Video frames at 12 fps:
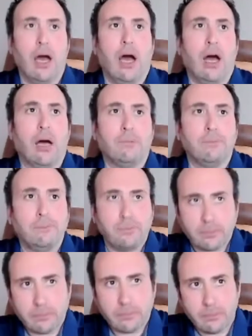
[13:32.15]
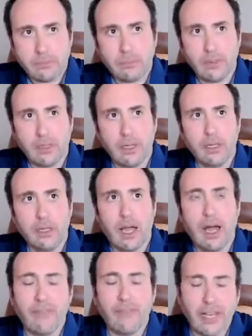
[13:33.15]
Um,
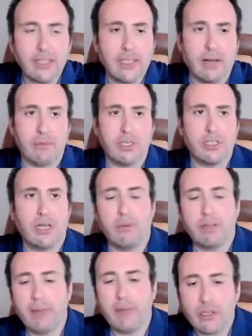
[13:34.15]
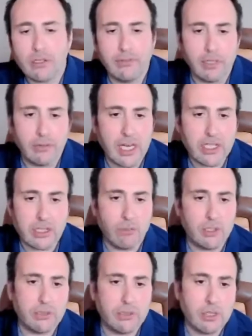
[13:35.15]
I forget the numbers now, but Microsoft valuation
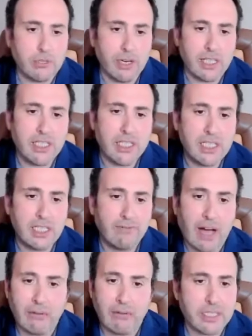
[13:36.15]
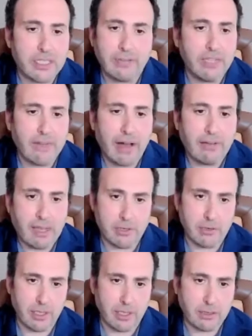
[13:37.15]
was was trading 65 or 75 times
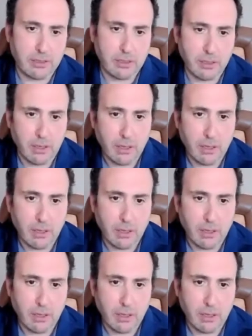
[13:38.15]
earnings.